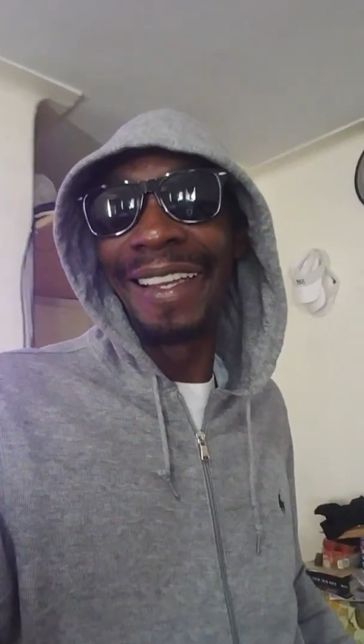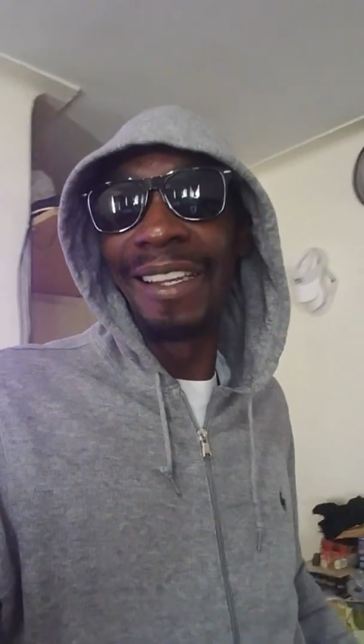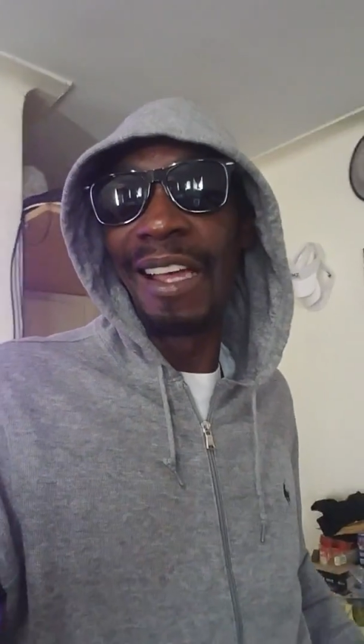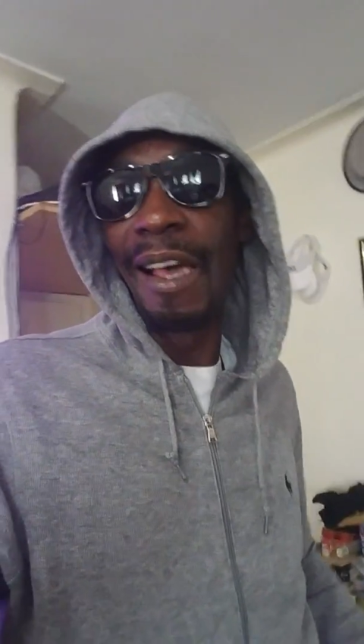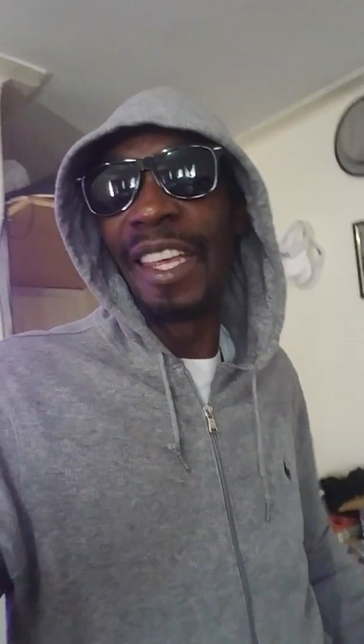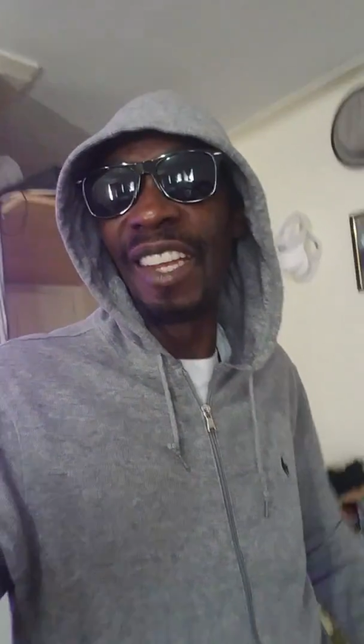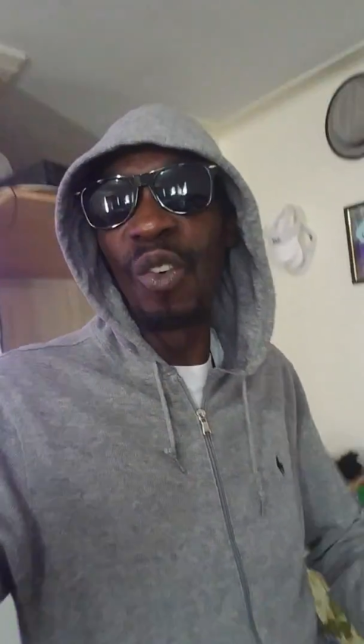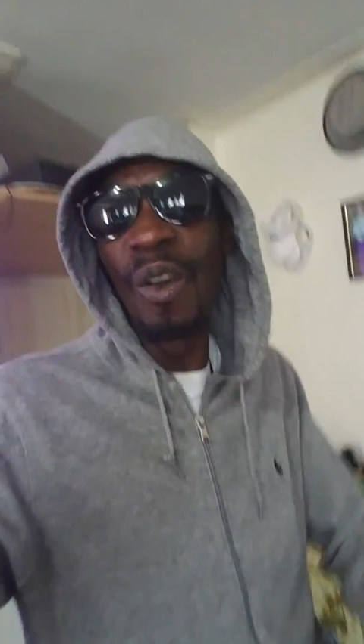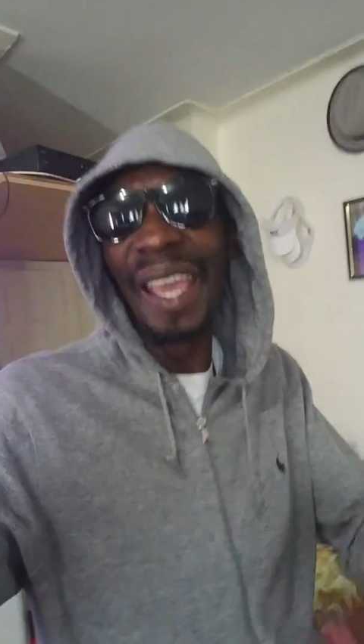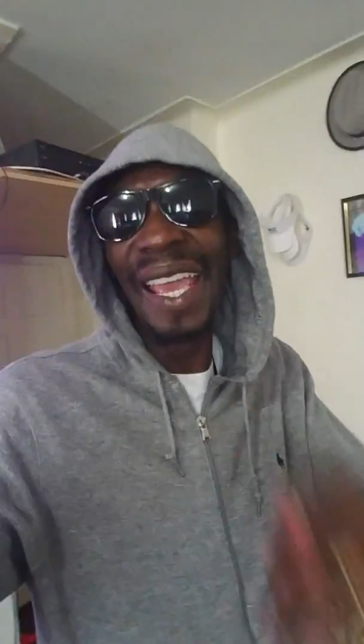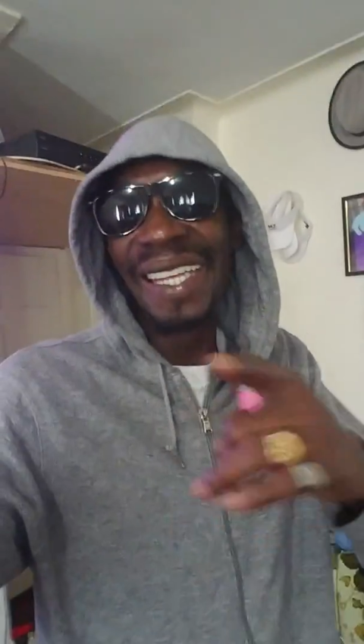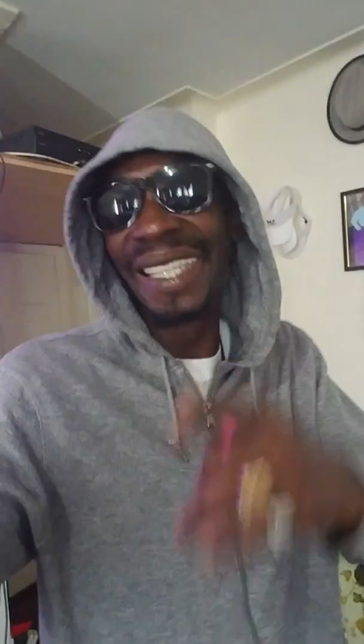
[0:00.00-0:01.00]
you know, you
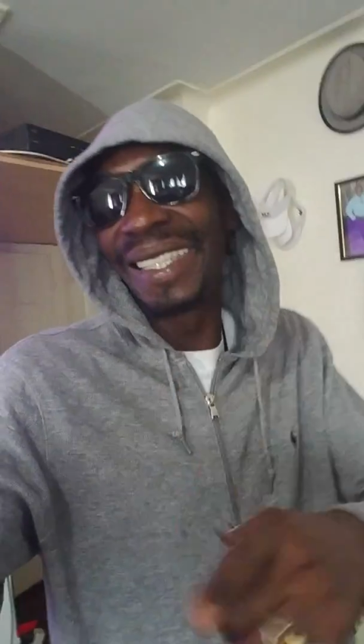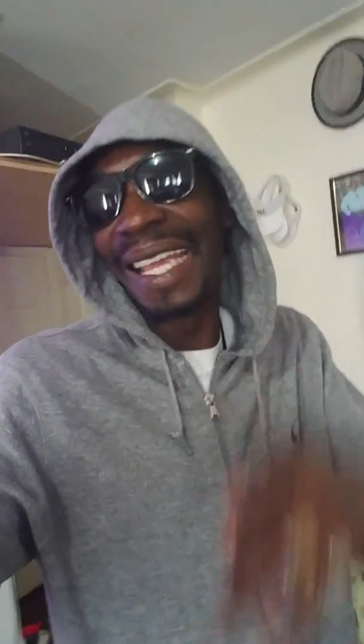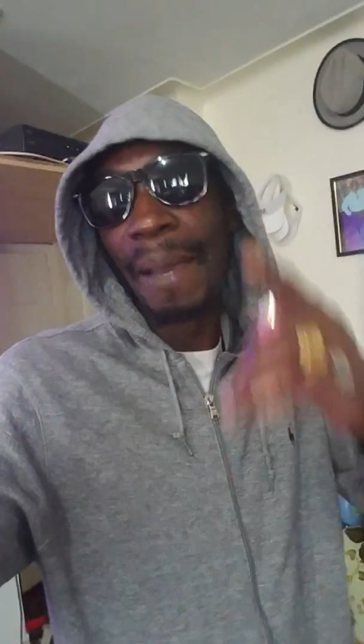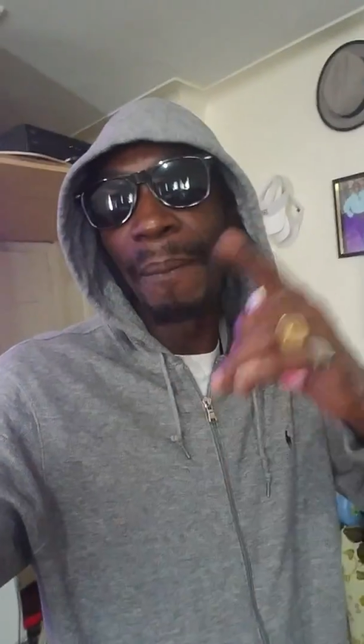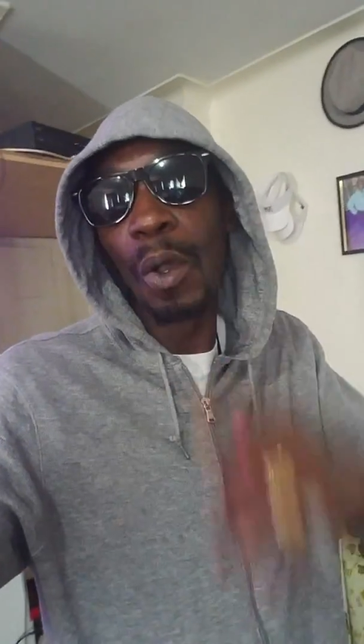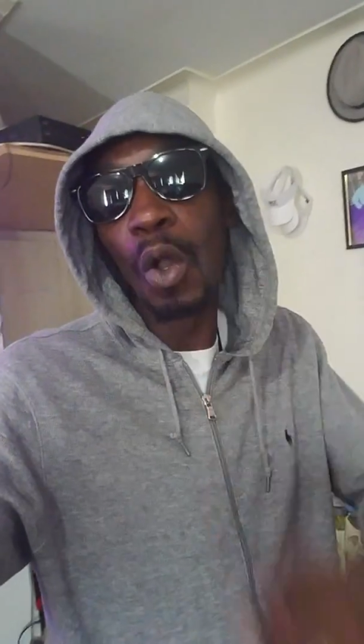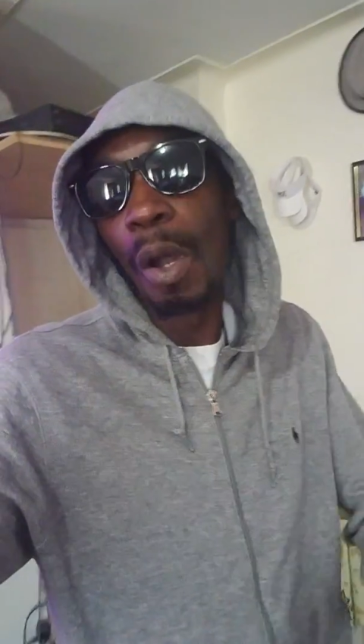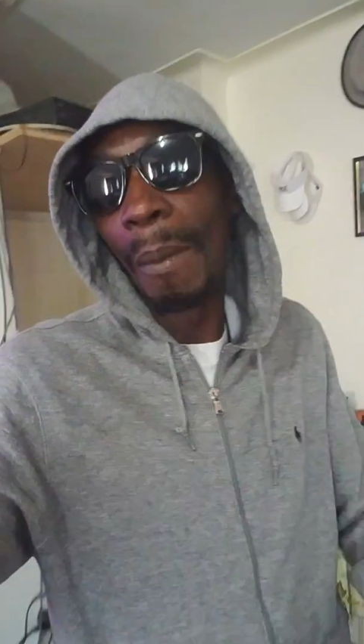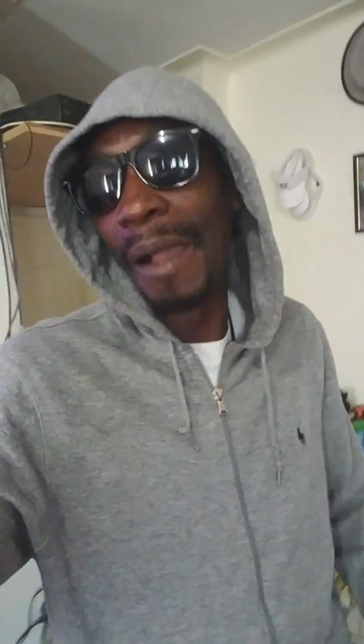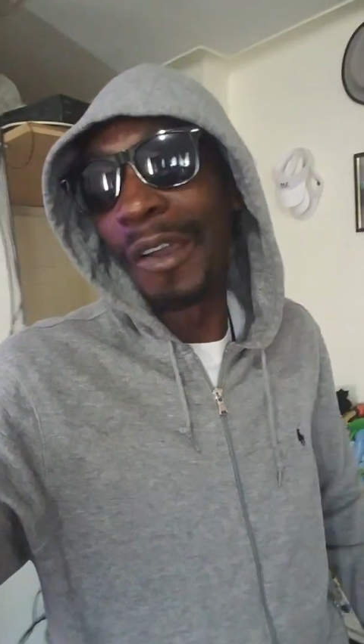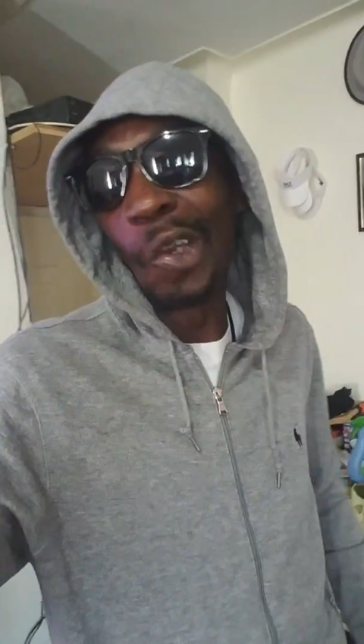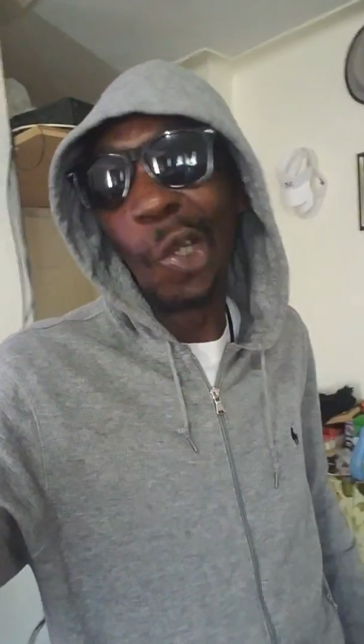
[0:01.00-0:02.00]
know anytime I come
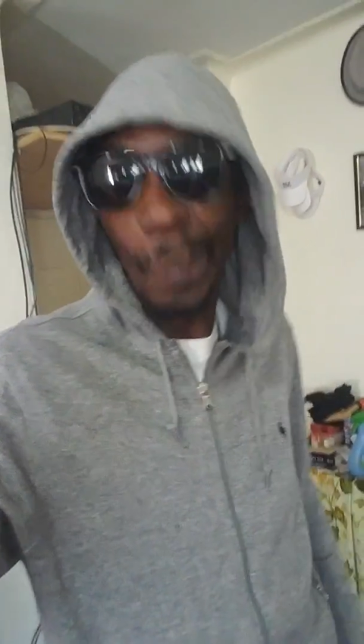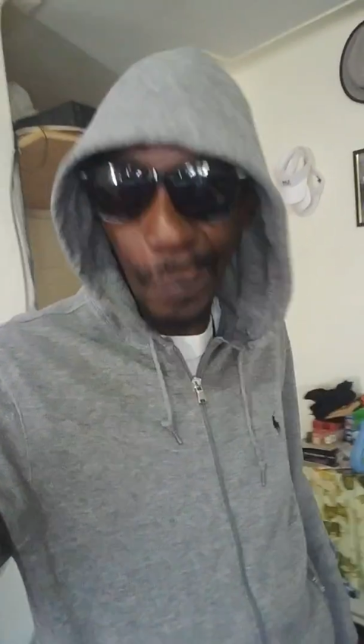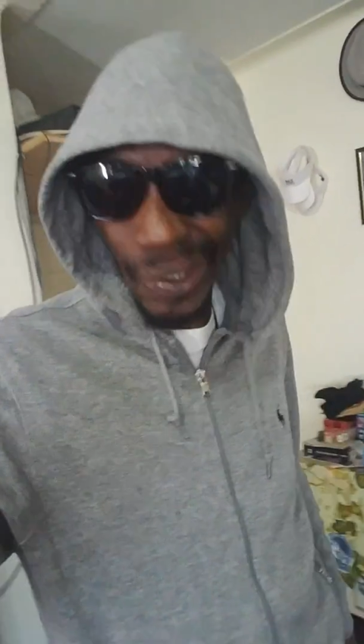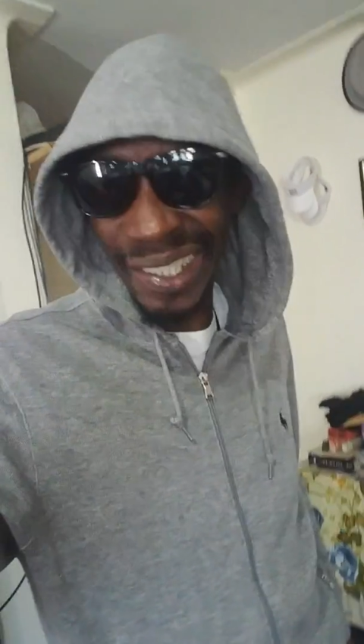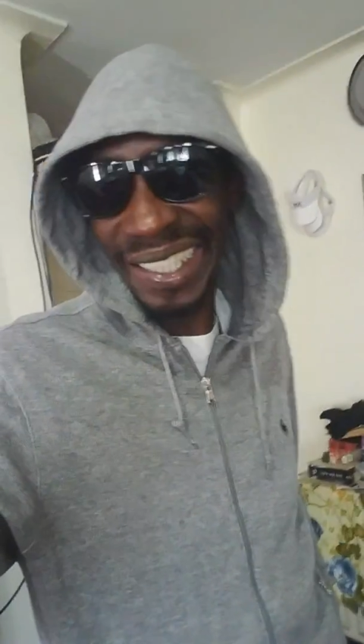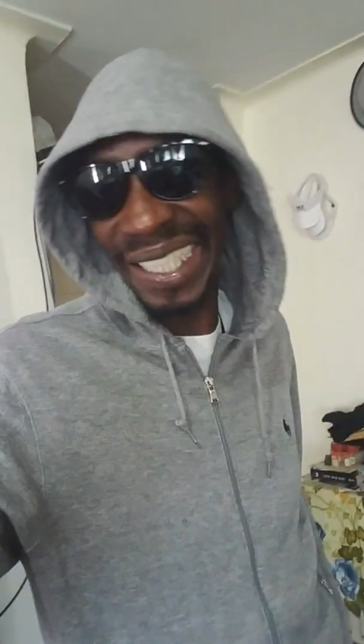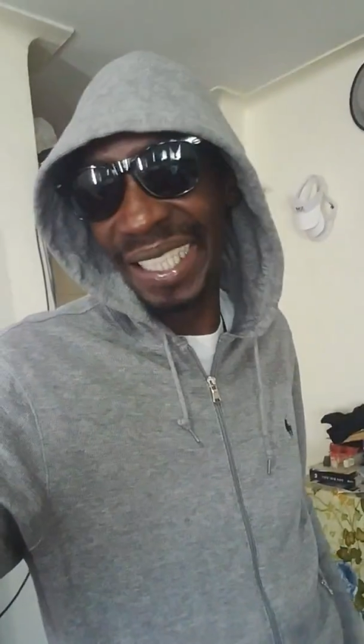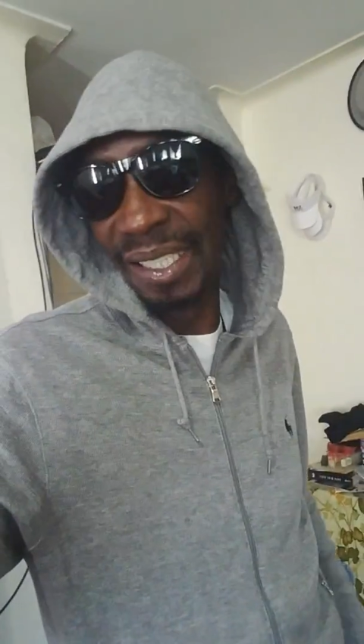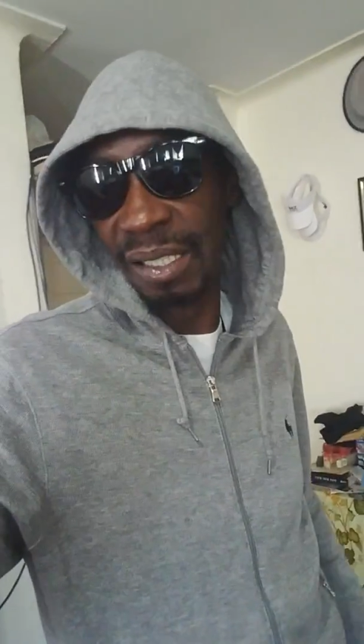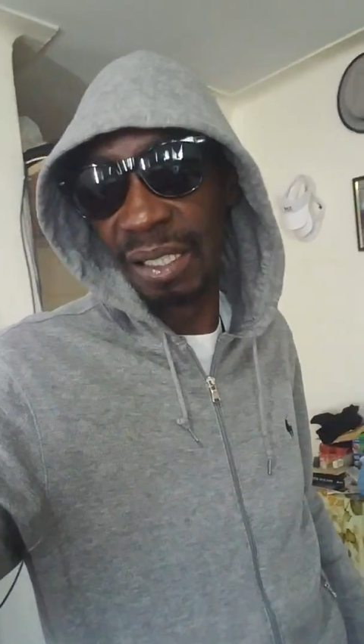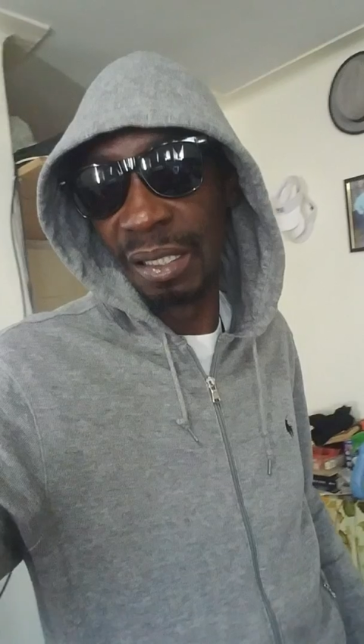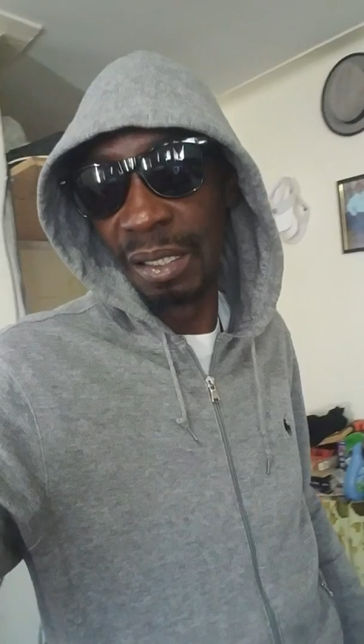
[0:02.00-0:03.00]
and
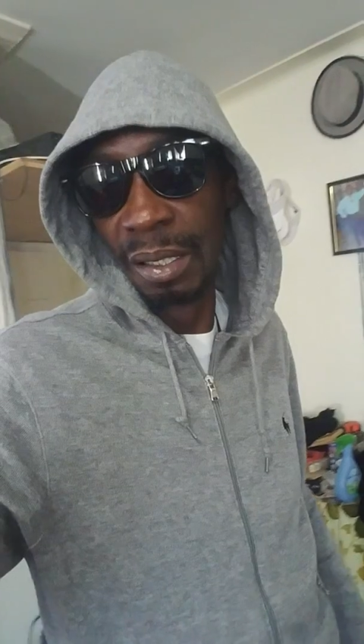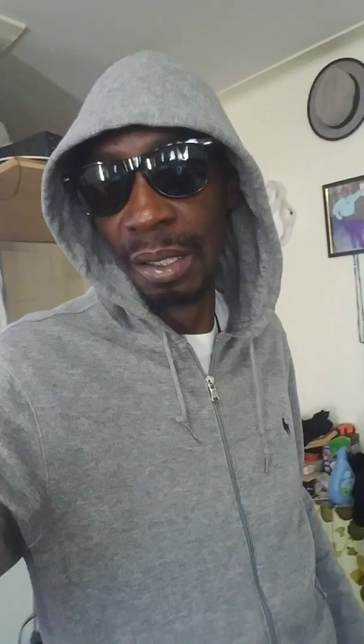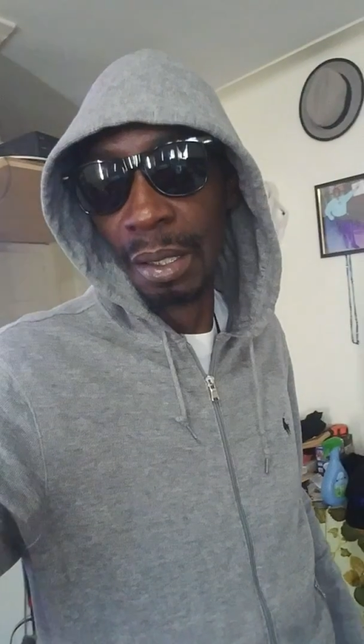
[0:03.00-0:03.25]
represent, you know.